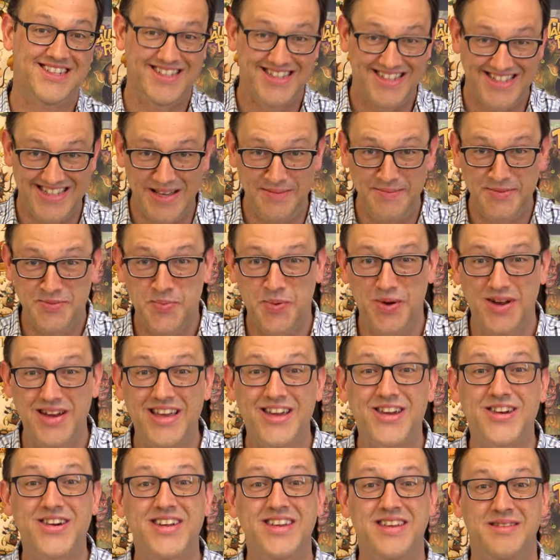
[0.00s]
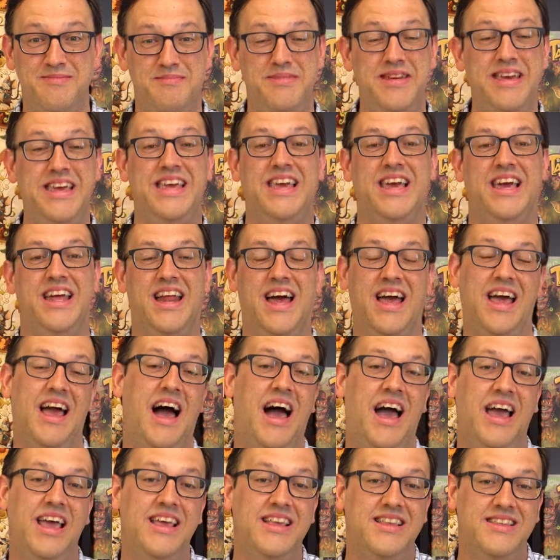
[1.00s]
Seems pretty good to me. And
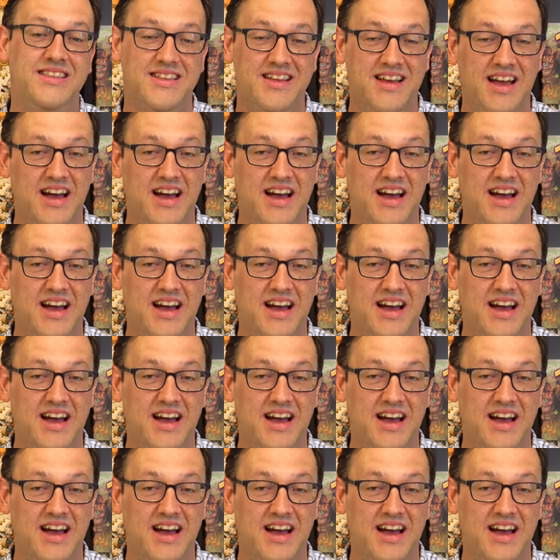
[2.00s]
I